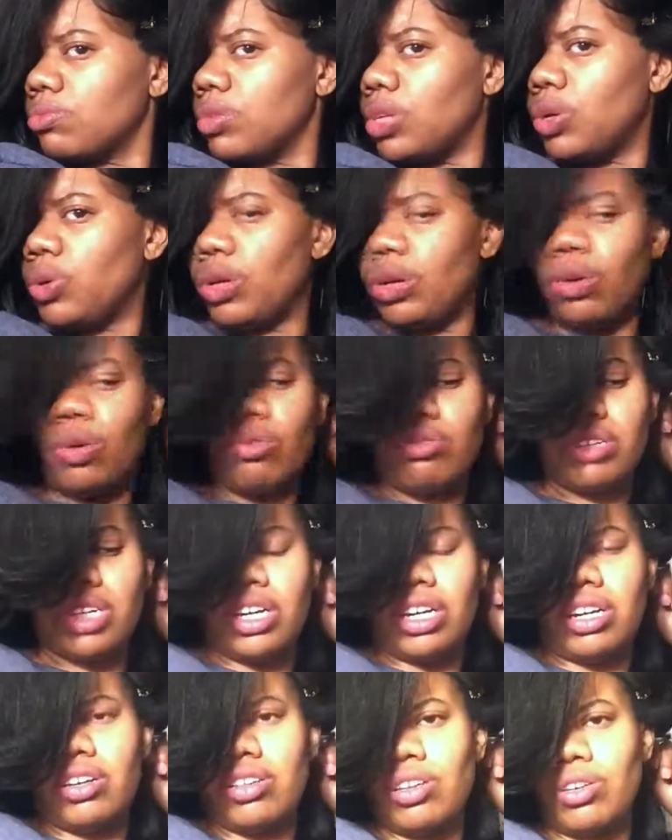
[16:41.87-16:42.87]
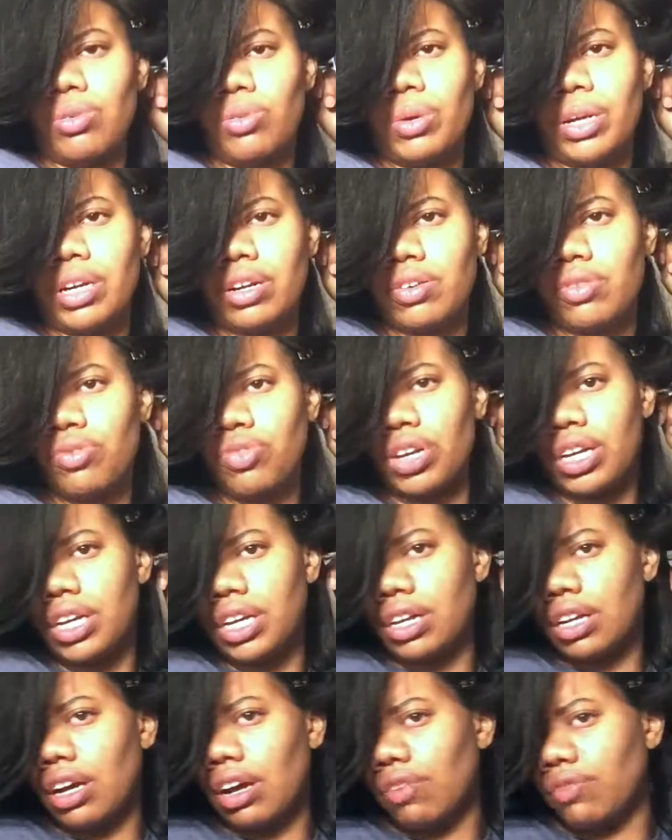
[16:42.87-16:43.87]
you overhear their weird
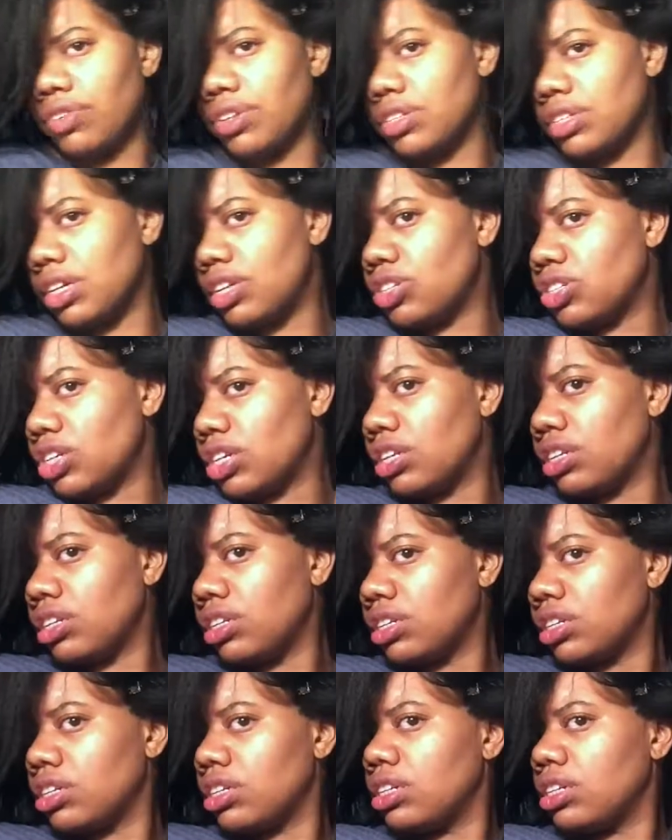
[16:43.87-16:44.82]
freaking conversation.